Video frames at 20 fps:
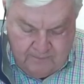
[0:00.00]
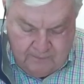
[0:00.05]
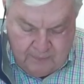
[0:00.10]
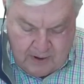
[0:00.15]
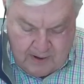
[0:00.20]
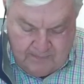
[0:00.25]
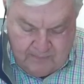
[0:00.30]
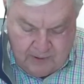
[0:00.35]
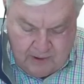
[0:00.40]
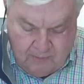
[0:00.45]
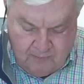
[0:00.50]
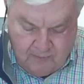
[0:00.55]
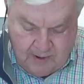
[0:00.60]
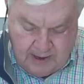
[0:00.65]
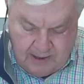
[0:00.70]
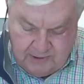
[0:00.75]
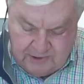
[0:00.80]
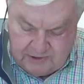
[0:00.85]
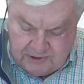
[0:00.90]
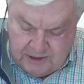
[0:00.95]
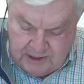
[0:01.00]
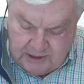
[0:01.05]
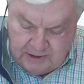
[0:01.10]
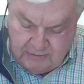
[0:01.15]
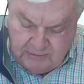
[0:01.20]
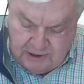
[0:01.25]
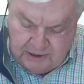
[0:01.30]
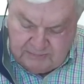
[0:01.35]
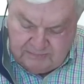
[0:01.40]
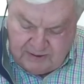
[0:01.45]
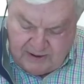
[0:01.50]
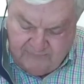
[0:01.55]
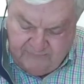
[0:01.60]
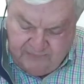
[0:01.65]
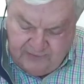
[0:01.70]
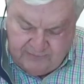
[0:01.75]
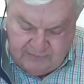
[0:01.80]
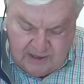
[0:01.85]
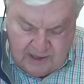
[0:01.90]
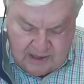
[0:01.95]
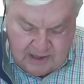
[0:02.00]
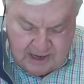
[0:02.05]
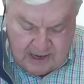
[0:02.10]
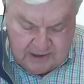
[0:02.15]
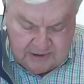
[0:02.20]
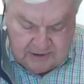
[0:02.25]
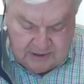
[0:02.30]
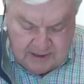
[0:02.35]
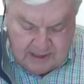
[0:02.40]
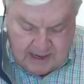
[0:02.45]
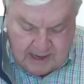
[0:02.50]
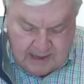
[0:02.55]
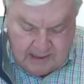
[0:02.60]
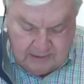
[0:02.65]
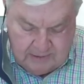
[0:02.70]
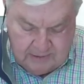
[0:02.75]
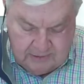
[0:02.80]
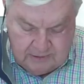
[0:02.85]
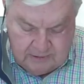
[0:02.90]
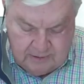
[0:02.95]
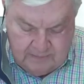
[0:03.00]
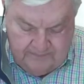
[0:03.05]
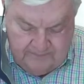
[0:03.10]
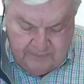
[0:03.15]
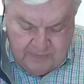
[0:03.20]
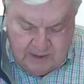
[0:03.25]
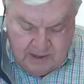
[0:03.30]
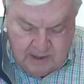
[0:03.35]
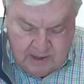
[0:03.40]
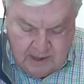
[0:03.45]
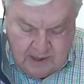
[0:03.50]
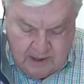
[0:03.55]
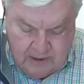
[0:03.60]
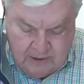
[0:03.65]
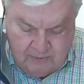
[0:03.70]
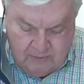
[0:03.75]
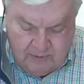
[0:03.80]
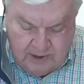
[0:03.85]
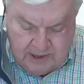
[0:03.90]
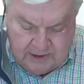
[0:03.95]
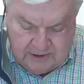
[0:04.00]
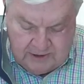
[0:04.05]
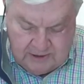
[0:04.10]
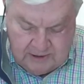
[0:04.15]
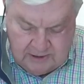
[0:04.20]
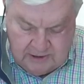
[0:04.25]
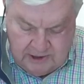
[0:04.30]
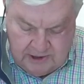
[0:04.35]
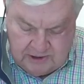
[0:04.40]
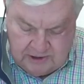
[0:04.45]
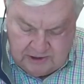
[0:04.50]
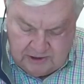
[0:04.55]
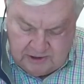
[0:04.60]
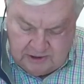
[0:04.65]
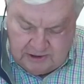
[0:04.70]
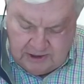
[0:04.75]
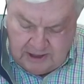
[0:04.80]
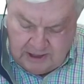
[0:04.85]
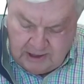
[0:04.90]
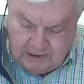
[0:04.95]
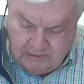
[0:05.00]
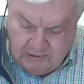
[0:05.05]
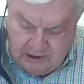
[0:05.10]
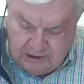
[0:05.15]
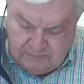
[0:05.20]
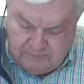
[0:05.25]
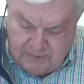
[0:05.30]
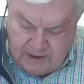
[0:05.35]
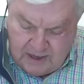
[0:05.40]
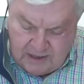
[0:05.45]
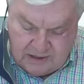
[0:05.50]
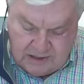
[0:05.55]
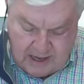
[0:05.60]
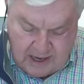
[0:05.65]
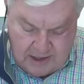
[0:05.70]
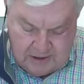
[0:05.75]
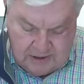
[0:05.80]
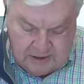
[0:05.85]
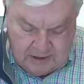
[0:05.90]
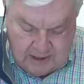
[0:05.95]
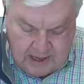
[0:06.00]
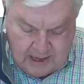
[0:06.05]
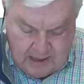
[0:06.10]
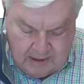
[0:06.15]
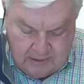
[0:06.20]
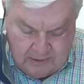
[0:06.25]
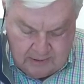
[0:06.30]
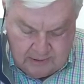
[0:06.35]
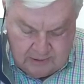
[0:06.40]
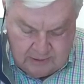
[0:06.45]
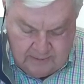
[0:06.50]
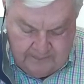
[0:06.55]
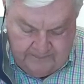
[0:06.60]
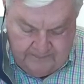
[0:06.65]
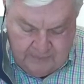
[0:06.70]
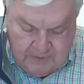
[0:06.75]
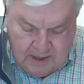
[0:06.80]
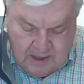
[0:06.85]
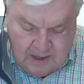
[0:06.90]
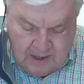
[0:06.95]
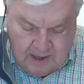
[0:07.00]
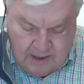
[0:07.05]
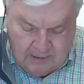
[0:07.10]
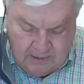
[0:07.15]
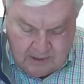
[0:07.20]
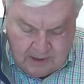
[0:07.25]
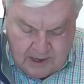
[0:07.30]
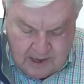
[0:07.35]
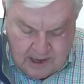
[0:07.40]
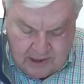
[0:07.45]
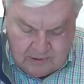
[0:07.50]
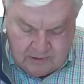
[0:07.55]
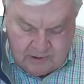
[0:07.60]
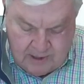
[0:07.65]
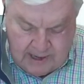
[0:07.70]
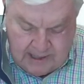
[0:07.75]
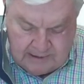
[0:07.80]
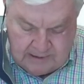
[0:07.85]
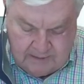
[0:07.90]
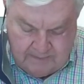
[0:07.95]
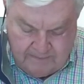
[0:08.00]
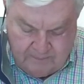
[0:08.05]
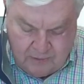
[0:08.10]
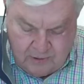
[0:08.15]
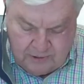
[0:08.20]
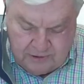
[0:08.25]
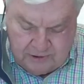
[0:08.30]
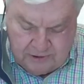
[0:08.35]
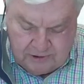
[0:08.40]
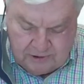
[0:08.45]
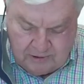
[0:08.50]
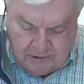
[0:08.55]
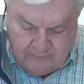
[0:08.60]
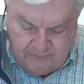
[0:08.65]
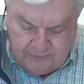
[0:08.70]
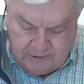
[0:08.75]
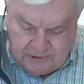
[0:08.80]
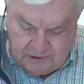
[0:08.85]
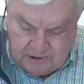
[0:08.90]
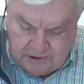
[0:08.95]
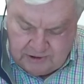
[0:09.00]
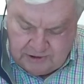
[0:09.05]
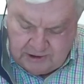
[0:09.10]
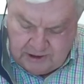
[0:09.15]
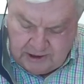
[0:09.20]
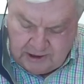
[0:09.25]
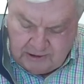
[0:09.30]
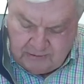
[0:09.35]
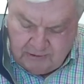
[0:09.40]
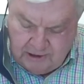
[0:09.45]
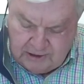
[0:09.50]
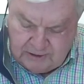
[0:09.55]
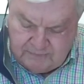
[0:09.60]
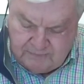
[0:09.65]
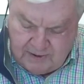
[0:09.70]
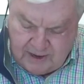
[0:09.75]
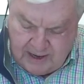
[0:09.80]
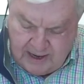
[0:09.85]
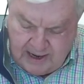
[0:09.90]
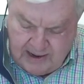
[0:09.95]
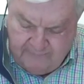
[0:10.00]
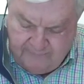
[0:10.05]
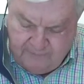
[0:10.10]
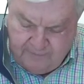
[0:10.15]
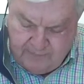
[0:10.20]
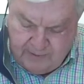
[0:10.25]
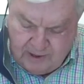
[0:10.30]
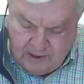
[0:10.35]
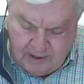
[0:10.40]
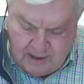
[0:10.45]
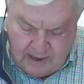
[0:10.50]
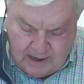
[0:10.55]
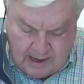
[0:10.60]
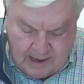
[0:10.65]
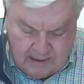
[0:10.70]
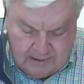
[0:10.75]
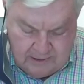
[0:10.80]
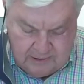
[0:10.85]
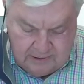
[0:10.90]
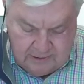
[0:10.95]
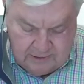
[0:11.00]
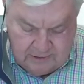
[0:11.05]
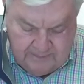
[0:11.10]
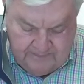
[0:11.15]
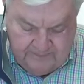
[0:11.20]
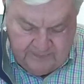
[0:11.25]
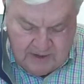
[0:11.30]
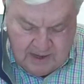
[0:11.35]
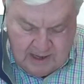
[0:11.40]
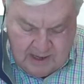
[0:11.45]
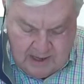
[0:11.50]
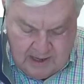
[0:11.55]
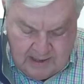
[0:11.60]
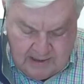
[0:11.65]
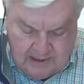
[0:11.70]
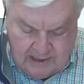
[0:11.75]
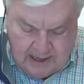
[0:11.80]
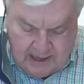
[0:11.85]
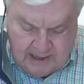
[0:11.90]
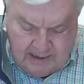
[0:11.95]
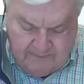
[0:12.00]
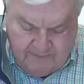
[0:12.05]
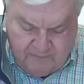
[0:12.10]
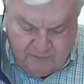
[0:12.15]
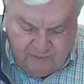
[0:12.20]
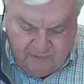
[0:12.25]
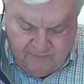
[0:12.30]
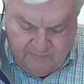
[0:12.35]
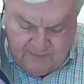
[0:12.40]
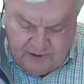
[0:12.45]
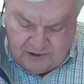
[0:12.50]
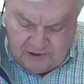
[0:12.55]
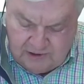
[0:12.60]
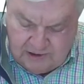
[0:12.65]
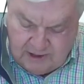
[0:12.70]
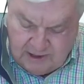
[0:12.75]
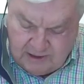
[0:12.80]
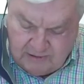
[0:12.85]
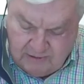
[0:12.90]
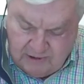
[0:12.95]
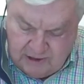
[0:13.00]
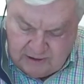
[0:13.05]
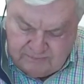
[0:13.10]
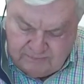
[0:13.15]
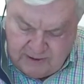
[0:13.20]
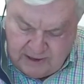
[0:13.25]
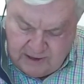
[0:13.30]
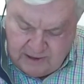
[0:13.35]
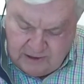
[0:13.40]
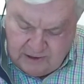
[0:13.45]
property rentals increased by $50,000, Other rents and leases increased by $1,000. Other contracts and purchase services increased by $500,000. Land improvements increased by